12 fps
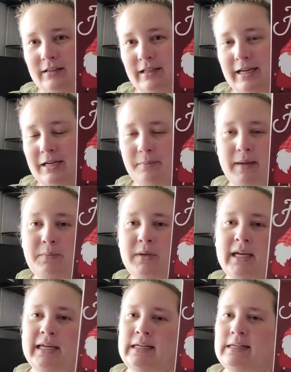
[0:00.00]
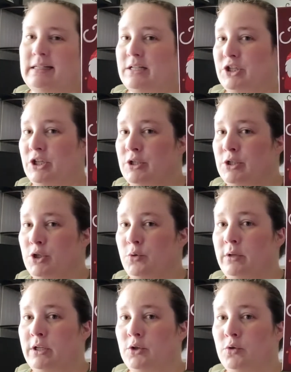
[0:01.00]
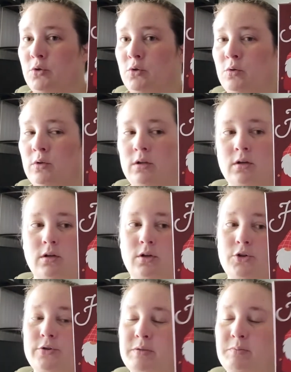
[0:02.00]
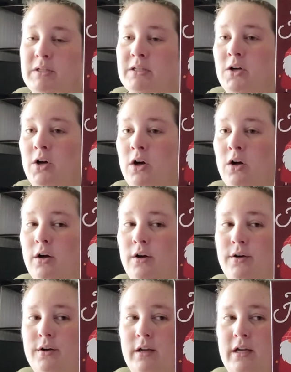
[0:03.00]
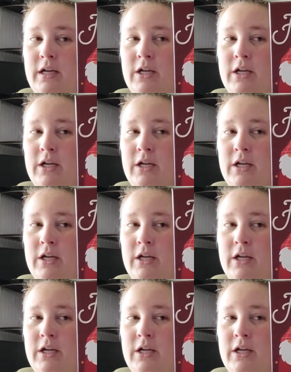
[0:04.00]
like maybe in addition to a Yule or a Christmas card.